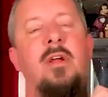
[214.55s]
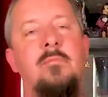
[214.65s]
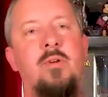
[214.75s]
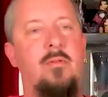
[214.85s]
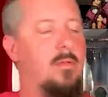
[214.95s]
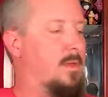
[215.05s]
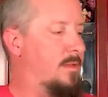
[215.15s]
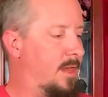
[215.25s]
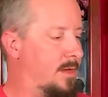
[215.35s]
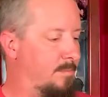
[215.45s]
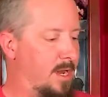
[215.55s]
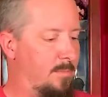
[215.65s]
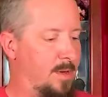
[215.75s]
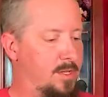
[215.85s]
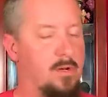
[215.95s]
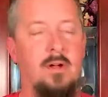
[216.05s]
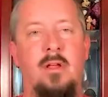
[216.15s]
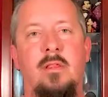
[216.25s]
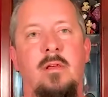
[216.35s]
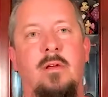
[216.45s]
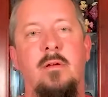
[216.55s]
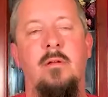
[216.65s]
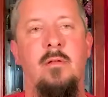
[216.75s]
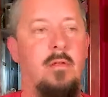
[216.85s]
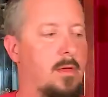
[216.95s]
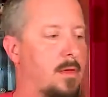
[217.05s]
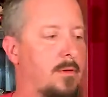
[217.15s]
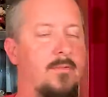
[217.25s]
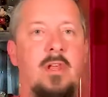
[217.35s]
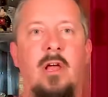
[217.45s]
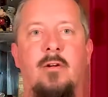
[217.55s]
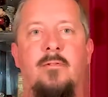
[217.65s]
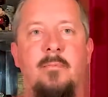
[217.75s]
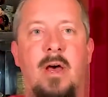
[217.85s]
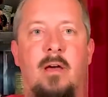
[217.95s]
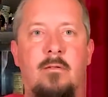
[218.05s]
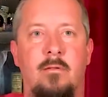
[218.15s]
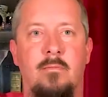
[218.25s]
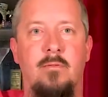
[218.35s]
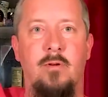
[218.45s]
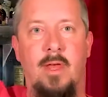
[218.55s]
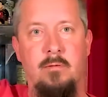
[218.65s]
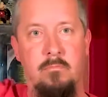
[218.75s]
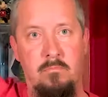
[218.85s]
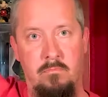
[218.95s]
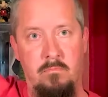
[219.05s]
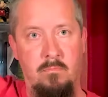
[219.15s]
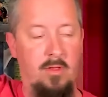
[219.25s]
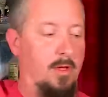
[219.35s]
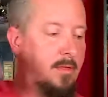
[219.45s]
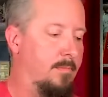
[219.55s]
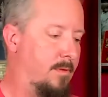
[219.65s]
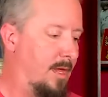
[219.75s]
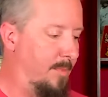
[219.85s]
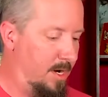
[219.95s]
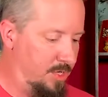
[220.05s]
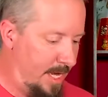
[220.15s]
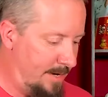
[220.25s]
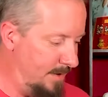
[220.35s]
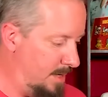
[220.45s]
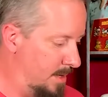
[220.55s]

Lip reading: and take a better picture in the photography box and throw that so you can get a better shot of it.